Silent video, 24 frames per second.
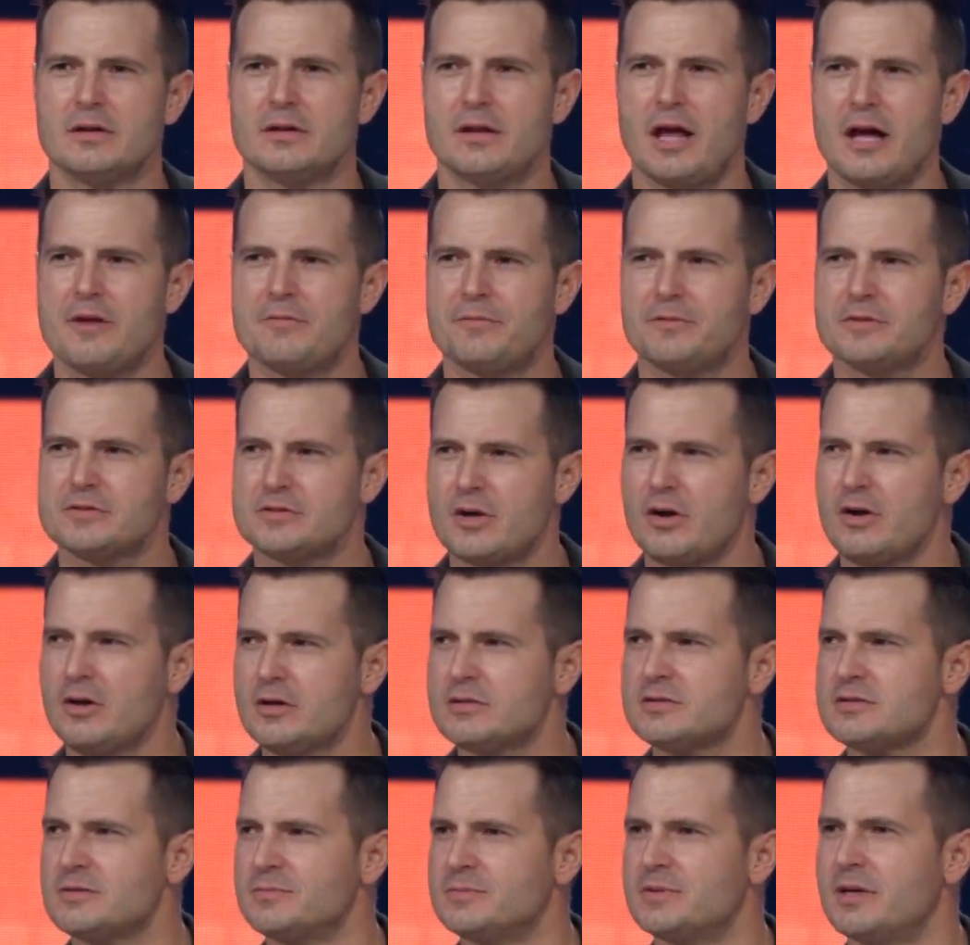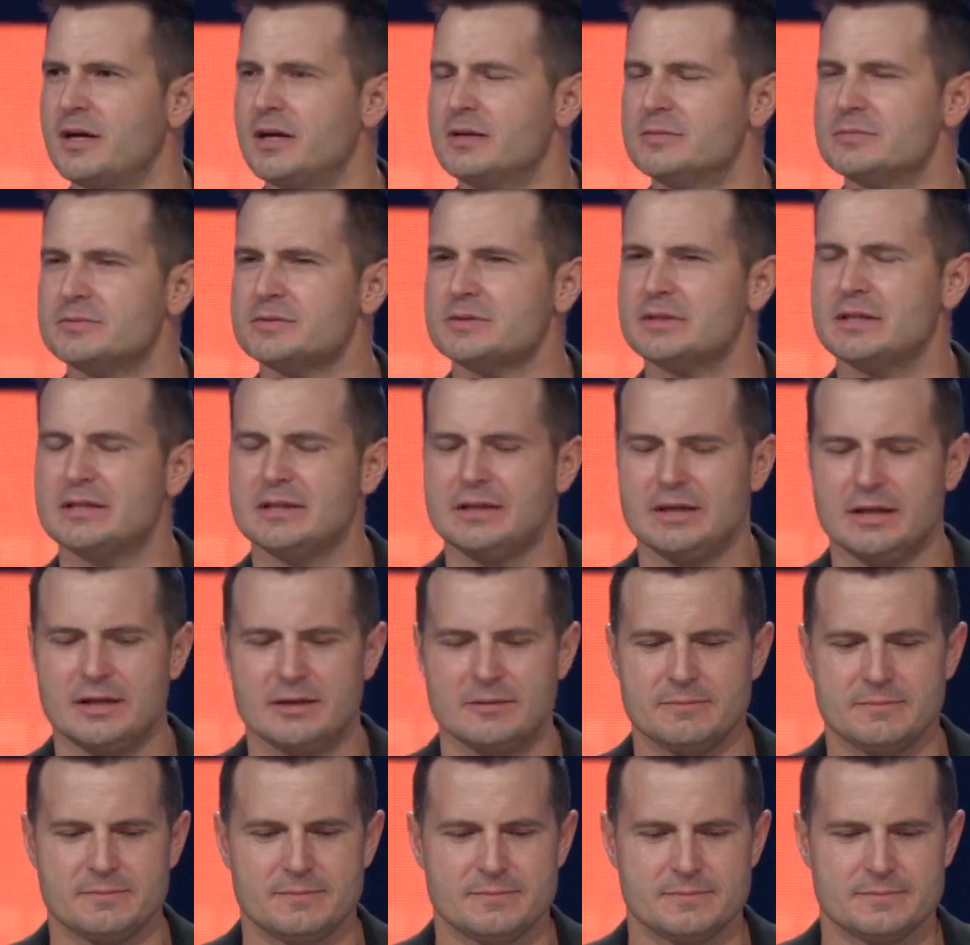life is hard sometimes, and
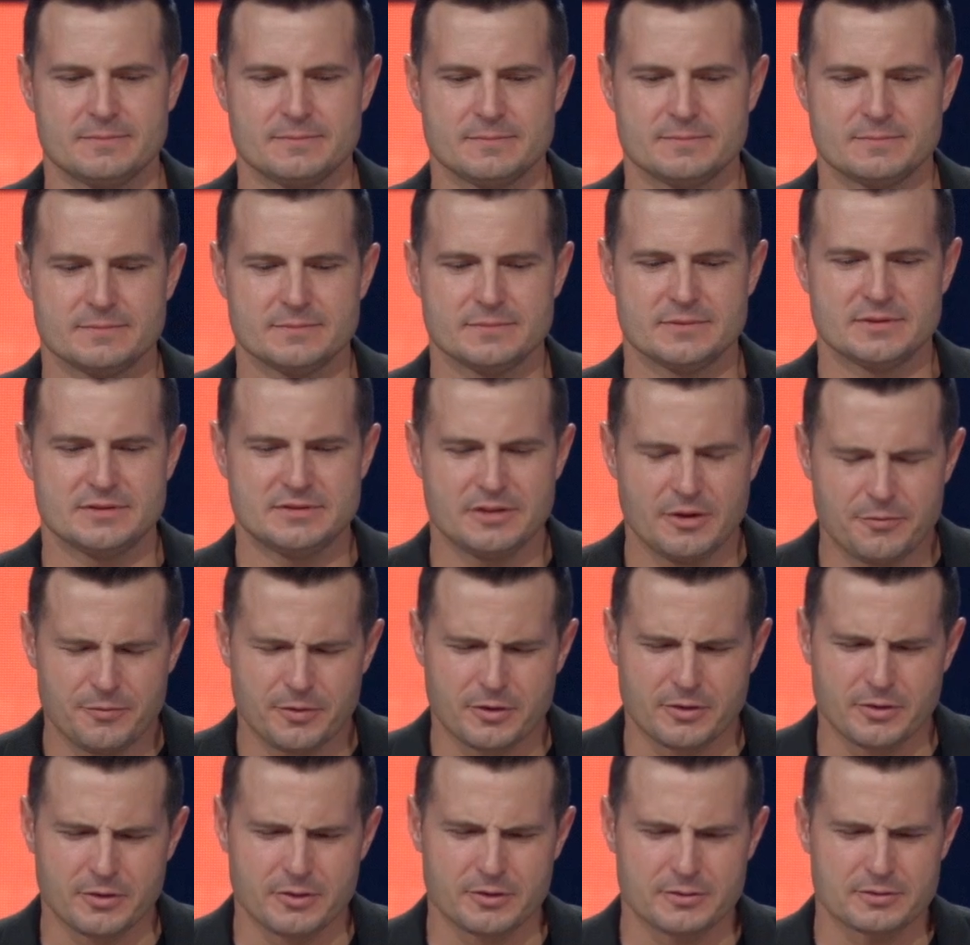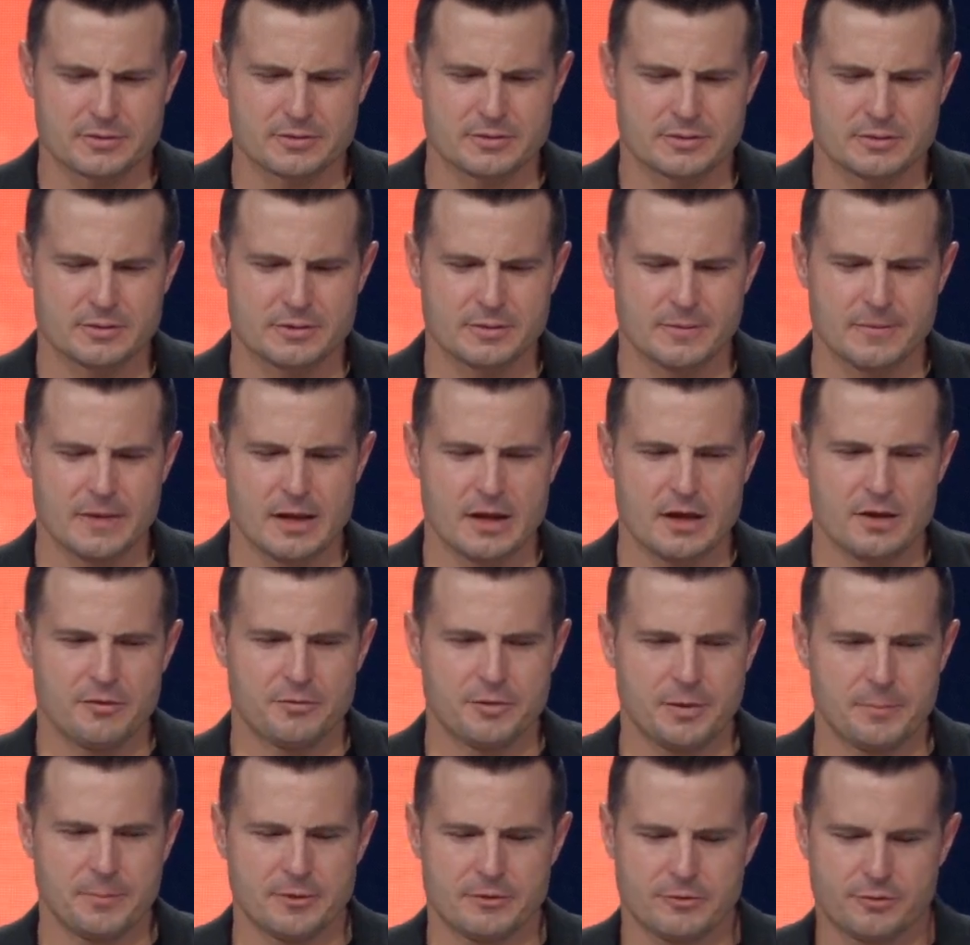it's difficult.
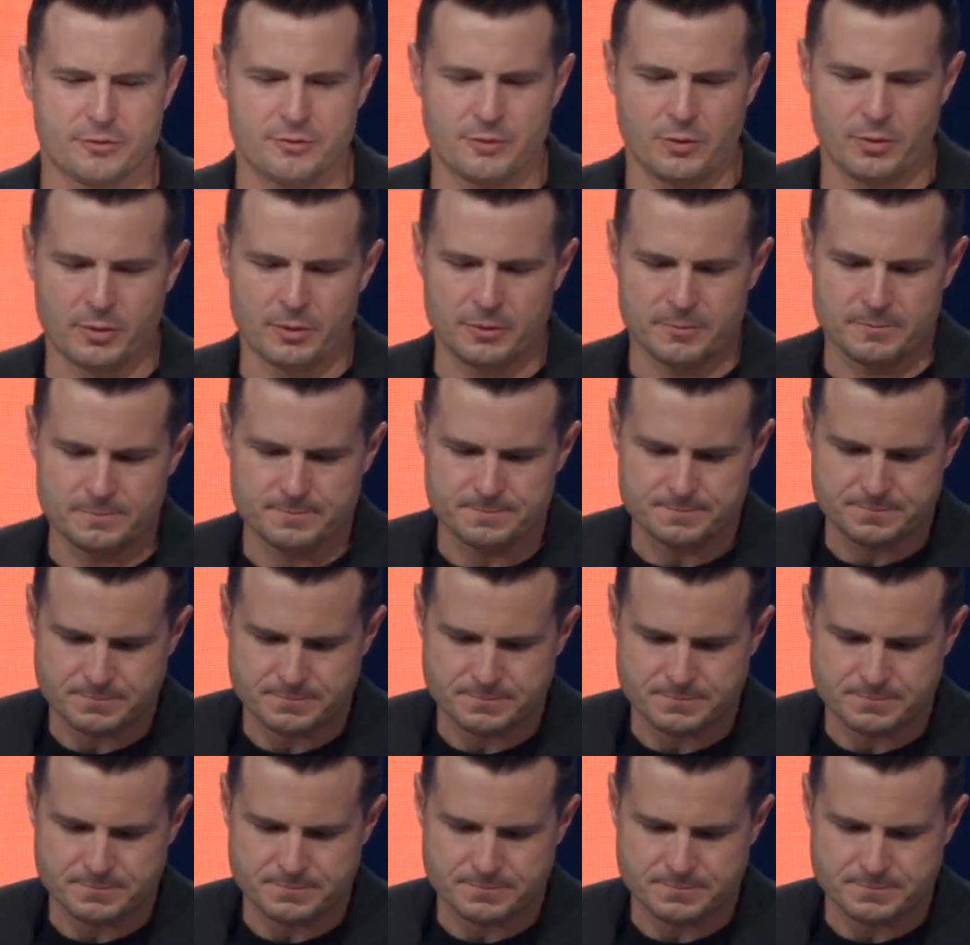Philippians 4,